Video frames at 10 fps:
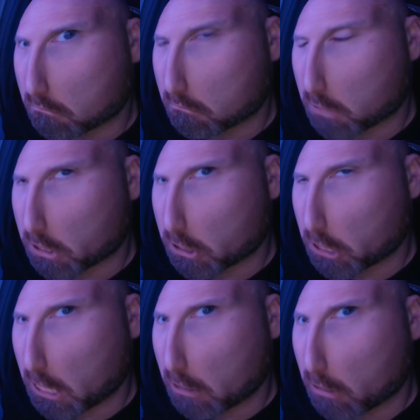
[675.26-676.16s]
But Drao,
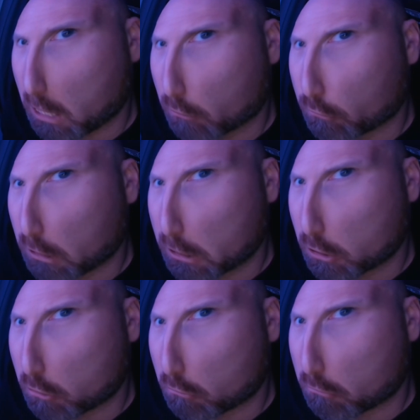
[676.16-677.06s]
how do I know
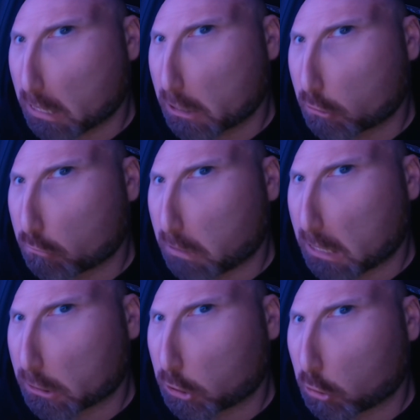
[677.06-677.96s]
where to plant
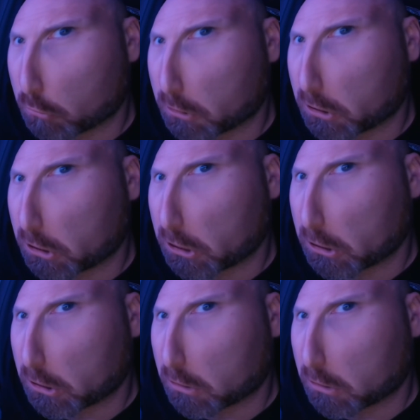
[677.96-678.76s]
those seeds?